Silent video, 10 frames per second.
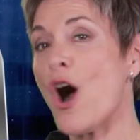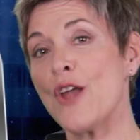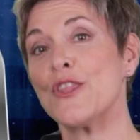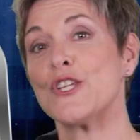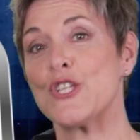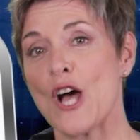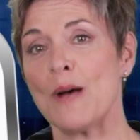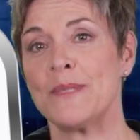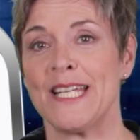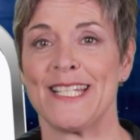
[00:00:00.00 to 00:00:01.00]
On the
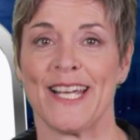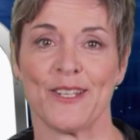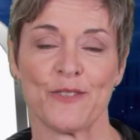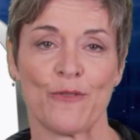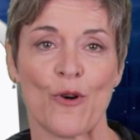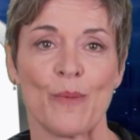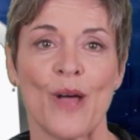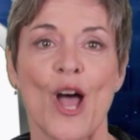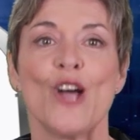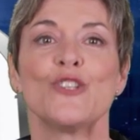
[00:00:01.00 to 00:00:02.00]
Job Details
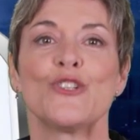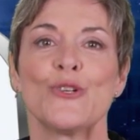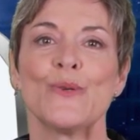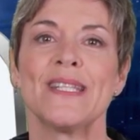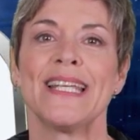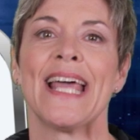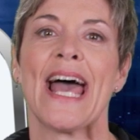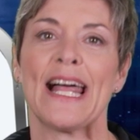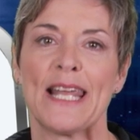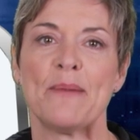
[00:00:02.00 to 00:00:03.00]
form, choose the
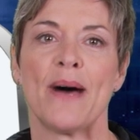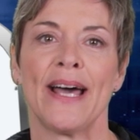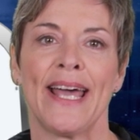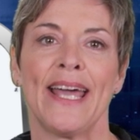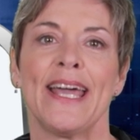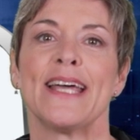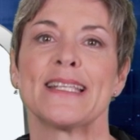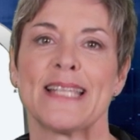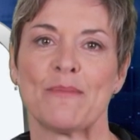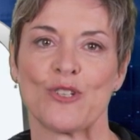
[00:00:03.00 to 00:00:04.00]
LMIA
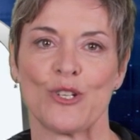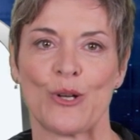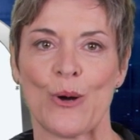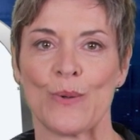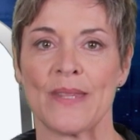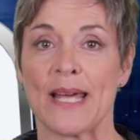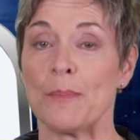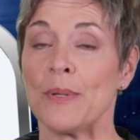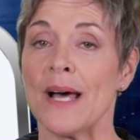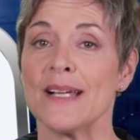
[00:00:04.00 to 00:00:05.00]
exemption code that
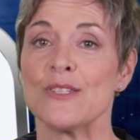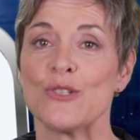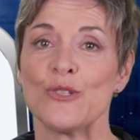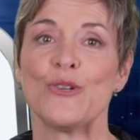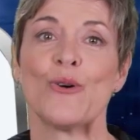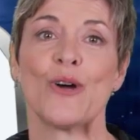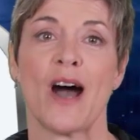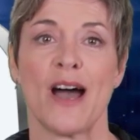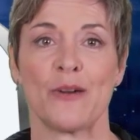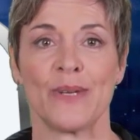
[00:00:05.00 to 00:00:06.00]
applies to your
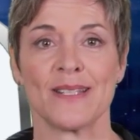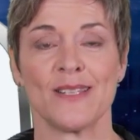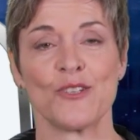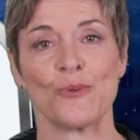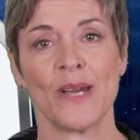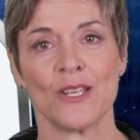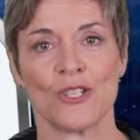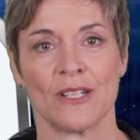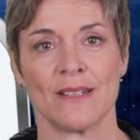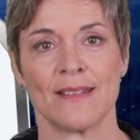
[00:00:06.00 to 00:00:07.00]
hiring
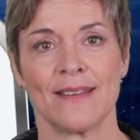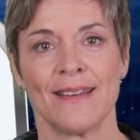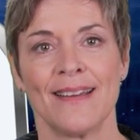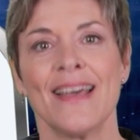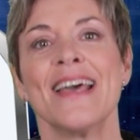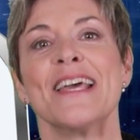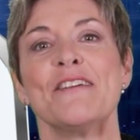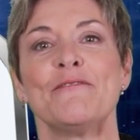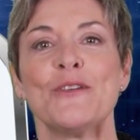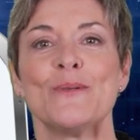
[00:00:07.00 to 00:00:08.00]
situation.
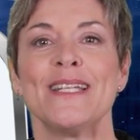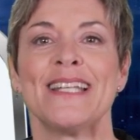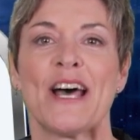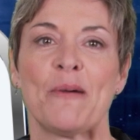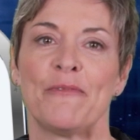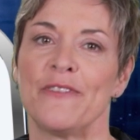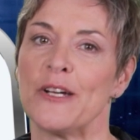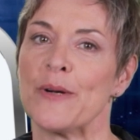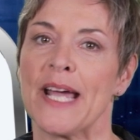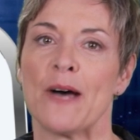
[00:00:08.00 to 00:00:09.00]
If you need help
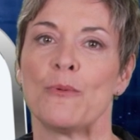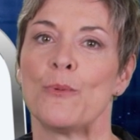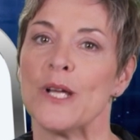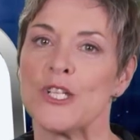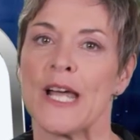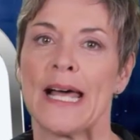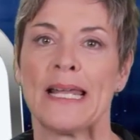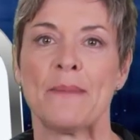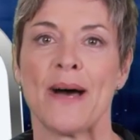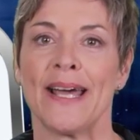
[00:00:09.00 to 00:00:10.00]
figuring out which
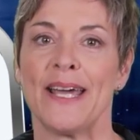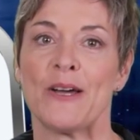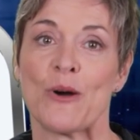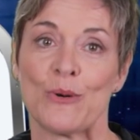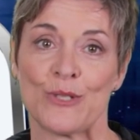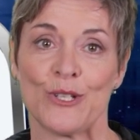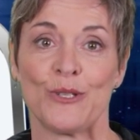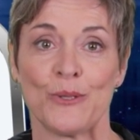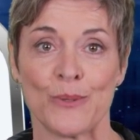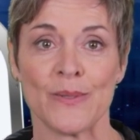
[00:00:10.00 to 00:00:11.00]
LMIA code to
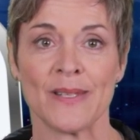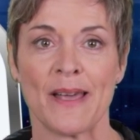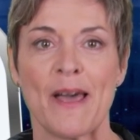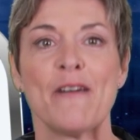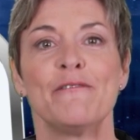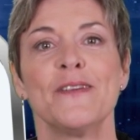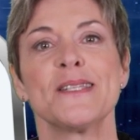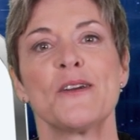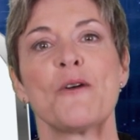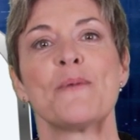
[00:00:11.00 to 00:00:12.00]
use,
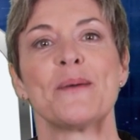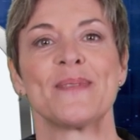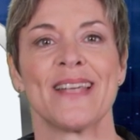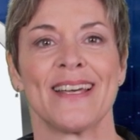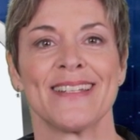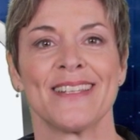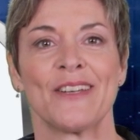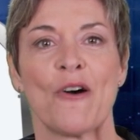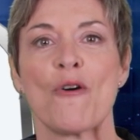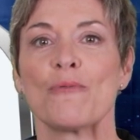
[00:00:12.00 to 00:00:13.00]
visit our website
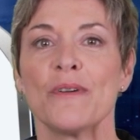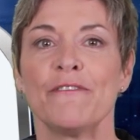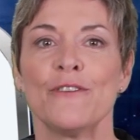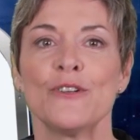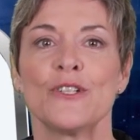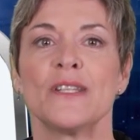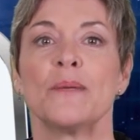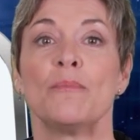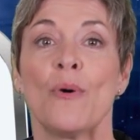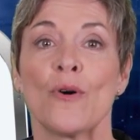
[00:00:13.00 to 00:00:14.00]
or refer to
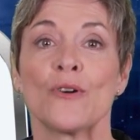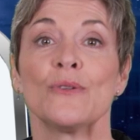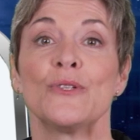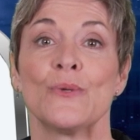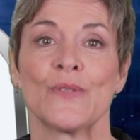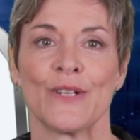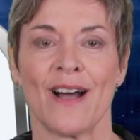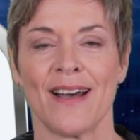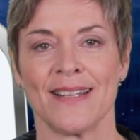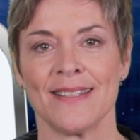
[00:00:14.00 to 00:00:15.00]
the portal user
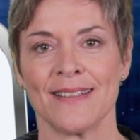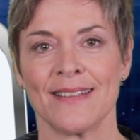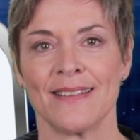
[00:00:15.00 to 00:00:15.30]
guide.